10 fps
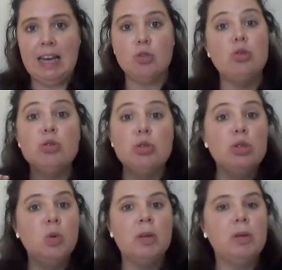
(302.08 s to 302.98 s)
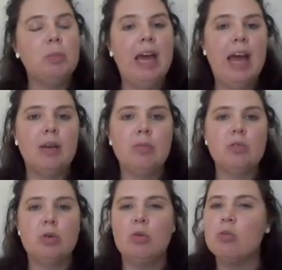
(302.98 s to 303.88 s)
that soon we'll be
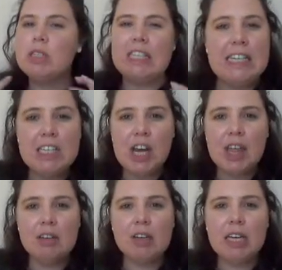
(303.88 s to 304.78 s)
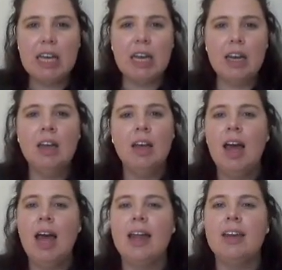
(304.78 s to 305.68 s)
able to all see each other again,
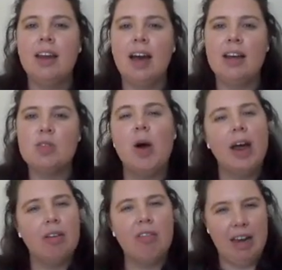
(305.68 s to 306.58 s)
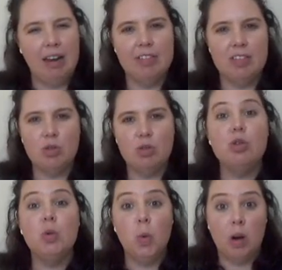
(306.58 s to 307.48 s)
and it has quite a relevance
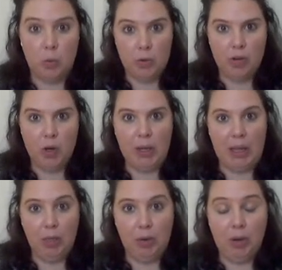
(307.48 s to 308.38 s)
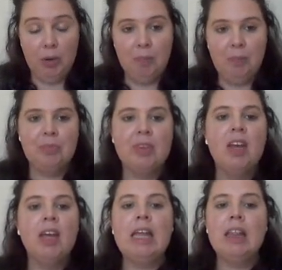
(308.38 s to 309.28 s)
to what we're going through.
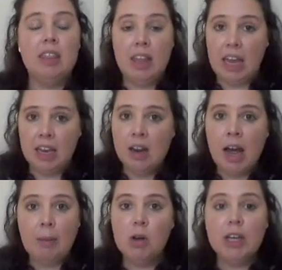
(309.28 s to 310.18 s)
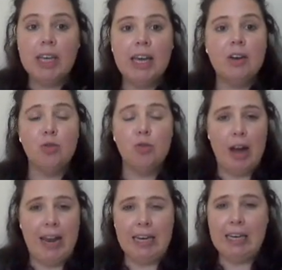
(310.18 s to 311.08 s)
Then I'm looking at
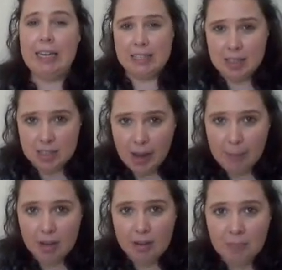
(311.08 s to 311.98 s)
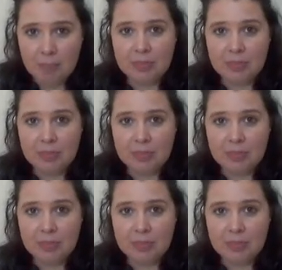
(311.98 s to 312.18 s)
rain in summer.